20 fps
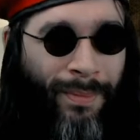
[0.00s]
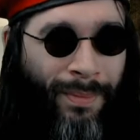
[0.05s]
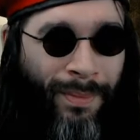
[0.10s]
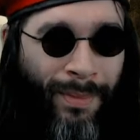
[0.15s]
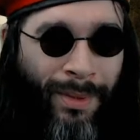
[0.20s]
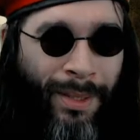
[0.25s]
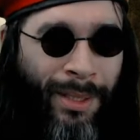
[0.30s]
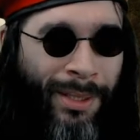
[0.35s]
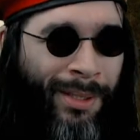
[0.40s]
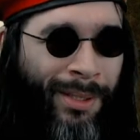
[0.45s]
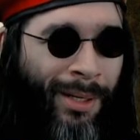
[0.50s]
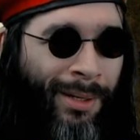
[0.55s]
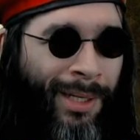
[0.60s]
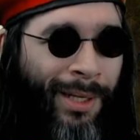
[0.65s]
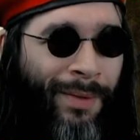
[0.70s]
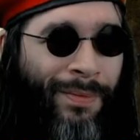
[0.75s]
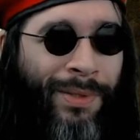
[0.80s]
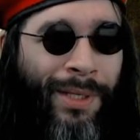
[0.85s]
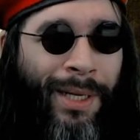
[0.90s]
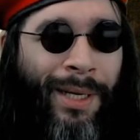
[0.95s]
the study
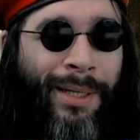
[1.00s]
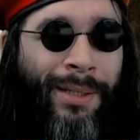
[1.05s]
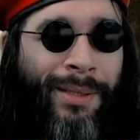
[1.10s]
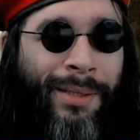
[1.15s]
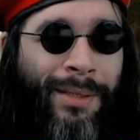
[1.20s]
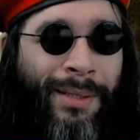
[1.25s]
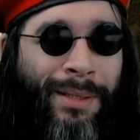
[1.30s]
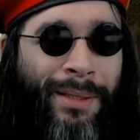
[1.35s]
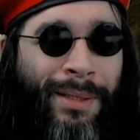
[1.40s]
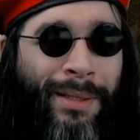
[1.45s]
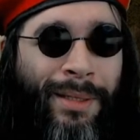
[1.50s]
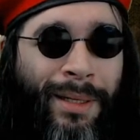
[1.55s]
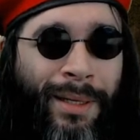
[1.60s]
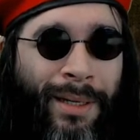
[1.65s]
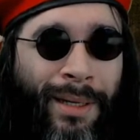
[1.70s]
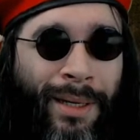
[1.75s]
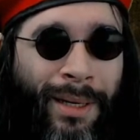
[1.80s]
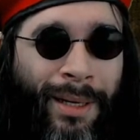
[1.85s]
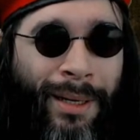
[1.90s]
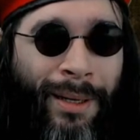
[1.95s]
of sex,
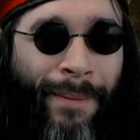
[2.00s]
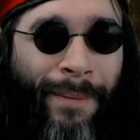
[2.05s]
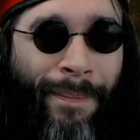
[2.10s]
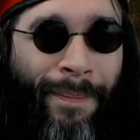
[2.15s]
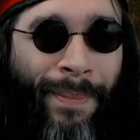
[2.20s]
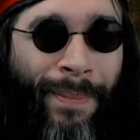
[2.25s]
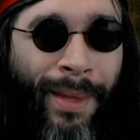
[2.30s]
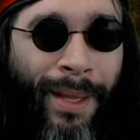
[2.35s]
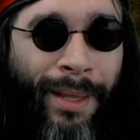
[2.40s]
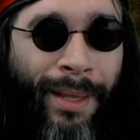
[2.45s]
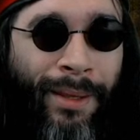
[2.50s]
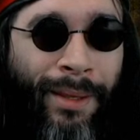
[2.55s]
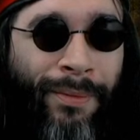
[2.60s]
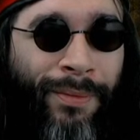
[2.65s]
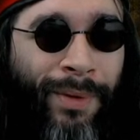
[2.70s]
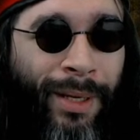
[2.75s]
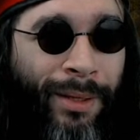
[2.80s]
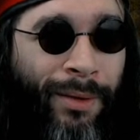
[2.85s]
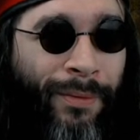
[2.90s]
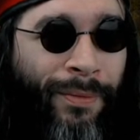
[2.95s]
and
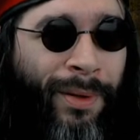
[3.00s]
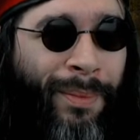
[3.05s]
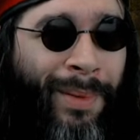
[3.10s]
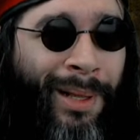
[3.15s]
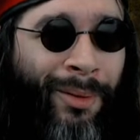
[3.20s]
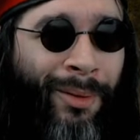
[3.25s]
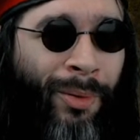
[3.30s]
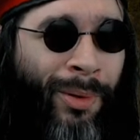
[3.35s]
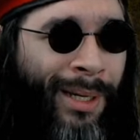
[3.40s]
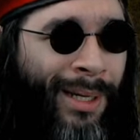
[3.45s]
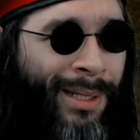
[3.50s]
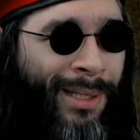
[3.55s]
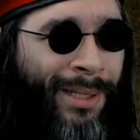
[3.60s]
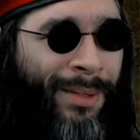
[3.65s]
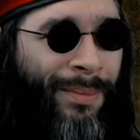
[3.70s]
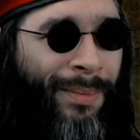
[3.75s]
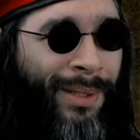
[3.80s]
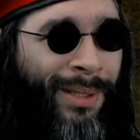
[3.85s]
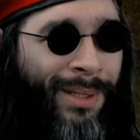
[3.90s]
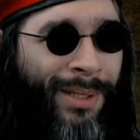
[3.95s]
the female
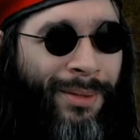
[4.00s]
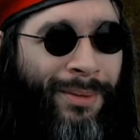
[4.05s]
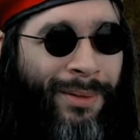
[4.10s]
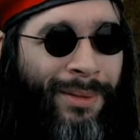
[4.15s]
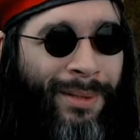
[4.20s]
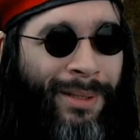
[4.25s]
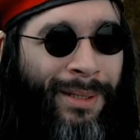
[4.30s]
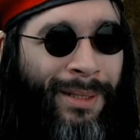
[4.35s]
orgasm and so